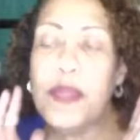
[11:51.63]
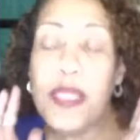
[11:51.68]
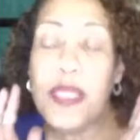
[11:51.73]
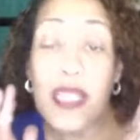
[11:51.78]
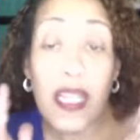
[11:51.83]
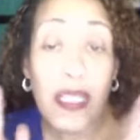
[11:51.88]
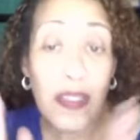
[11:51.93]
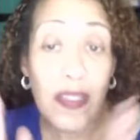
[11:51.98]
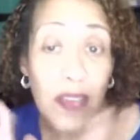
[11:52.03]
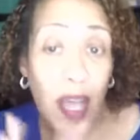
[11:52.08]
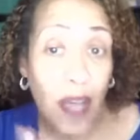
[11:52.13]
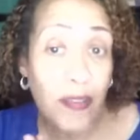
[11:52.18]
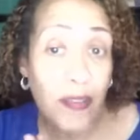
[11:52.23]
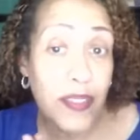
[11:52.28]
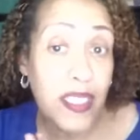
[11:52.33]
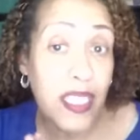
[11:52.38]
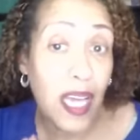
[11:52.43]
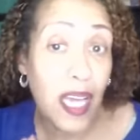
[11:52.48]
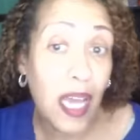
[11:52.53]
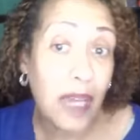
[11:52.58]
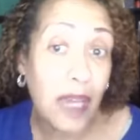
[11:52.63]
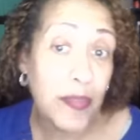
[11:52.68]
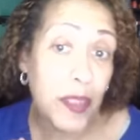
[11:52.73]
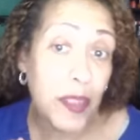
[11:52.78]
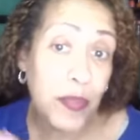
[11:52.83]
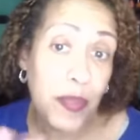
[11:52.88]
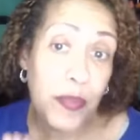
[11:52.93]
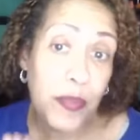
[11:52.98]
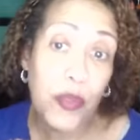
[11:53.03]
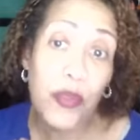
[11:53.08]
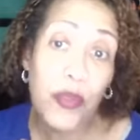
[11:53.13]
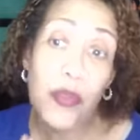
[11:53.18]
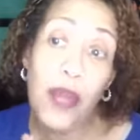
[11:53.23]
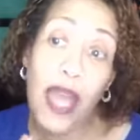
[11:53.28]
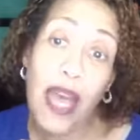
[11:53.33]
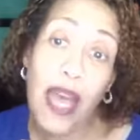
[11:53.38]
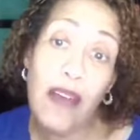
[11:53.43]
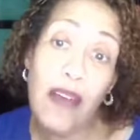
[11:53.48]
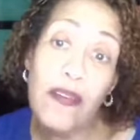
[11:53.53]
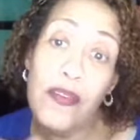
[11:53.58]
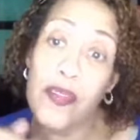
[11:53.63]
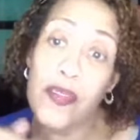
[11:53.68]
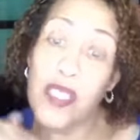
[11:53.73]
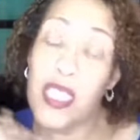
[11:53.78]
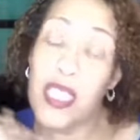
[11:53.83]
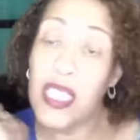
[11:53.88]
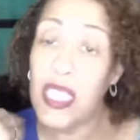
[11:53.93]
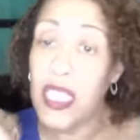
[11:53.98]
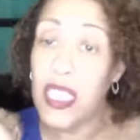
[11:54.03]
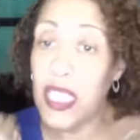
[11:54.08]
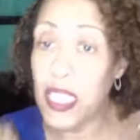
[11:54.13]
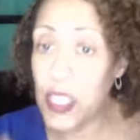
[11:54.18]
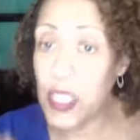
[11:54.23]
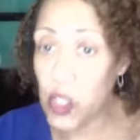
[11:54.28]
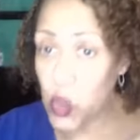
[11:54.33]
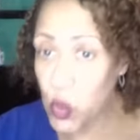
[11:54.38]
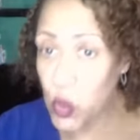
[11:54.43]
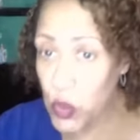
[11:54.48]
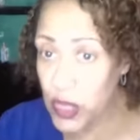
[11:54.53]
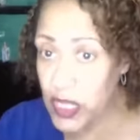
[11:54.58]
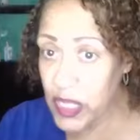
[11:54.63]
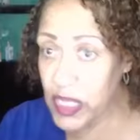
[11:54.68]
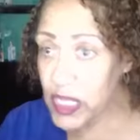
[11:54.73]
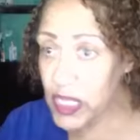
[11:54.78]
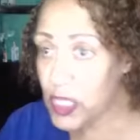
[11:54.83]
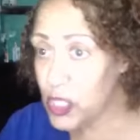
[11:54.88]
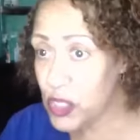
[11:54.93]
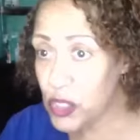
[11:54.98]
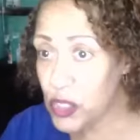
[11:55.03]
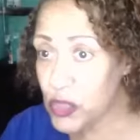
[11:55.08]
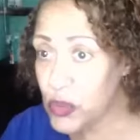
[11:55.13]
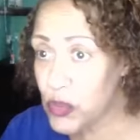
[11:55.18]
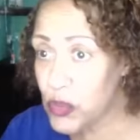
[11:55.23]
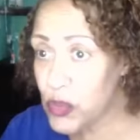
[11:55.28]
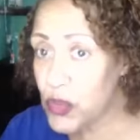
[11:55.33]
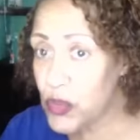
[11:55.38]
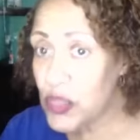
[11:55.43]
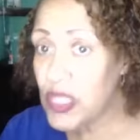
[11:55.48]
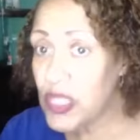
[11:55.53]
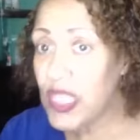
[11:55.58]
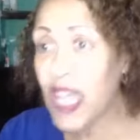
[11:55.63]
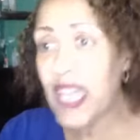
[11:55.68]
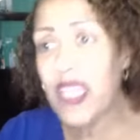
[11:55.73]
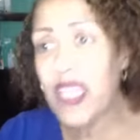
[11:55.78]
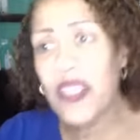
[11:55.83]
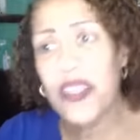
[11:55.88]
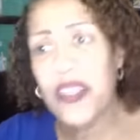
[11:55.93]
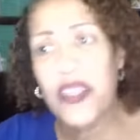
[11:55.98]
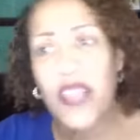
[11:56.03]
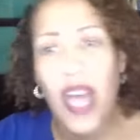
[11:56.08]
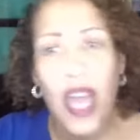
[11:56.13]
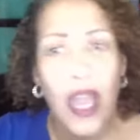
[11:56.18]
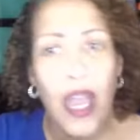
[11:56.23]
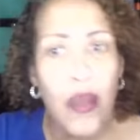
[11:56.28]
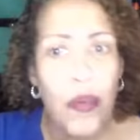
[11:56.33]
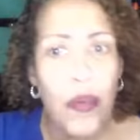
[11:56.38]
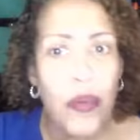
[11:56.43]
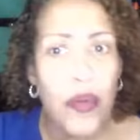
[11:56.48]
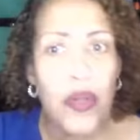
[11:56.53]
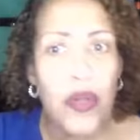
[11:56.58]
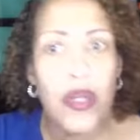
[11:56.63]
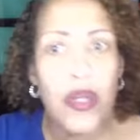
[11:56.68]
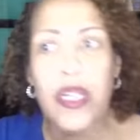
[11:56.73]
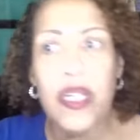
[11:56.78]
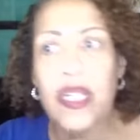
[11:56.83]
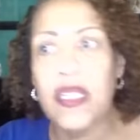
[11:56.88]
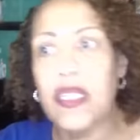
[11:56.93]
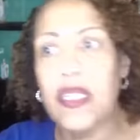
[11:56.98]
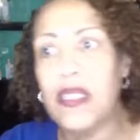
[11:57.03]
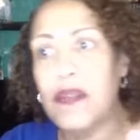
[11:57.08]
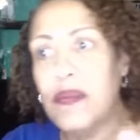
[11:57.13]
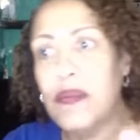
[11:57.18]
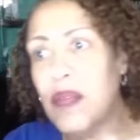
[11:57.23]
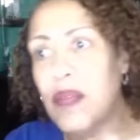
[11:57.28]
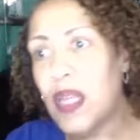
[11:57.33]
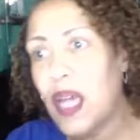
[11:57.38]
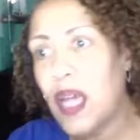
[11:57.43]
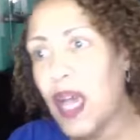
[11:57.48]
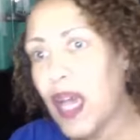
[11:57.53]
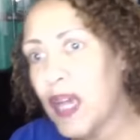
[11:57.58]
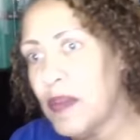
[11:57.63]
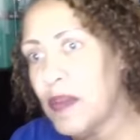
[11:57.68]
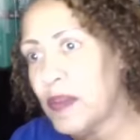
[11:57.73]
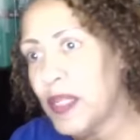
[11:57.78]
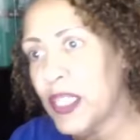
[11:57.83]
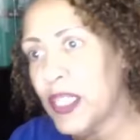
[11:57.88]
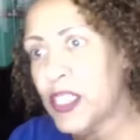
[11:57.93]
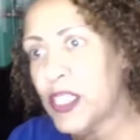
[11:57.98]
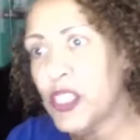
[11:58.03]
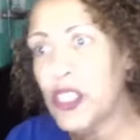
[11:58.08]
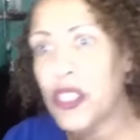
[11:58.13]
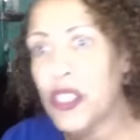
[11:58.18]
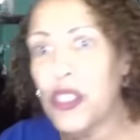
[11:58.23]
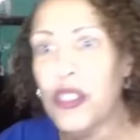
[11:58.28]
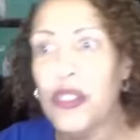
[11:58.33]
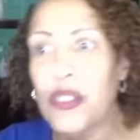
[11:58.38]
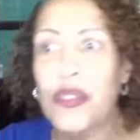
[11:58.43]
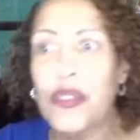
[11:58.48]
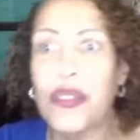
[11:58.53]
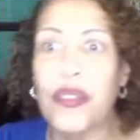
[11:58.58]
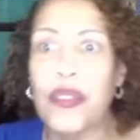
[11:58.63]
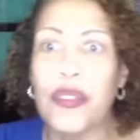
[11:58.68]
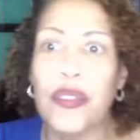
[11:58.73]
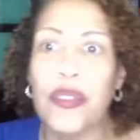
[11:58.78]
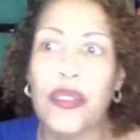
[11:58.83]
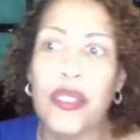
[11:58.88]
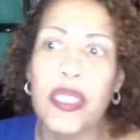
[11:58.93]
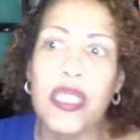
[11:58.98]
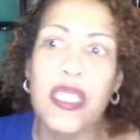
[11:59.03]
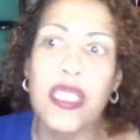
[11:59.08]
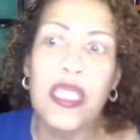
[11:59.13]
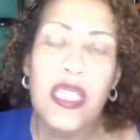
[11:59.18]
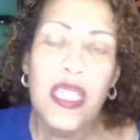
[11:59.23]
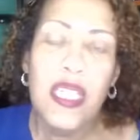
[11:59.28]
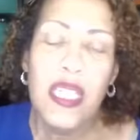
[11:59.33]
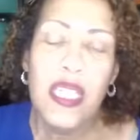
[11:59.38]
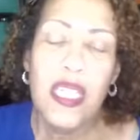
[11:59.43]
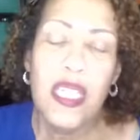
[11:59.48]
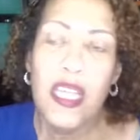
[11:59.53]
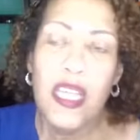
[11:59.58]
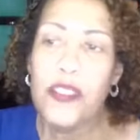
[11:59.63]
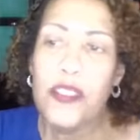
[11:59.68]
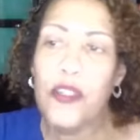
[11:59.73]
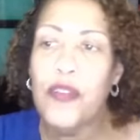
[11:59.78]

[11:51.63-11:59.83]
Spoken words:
oftentimes people who have endocrine issues like thyroid and high blood sugar and so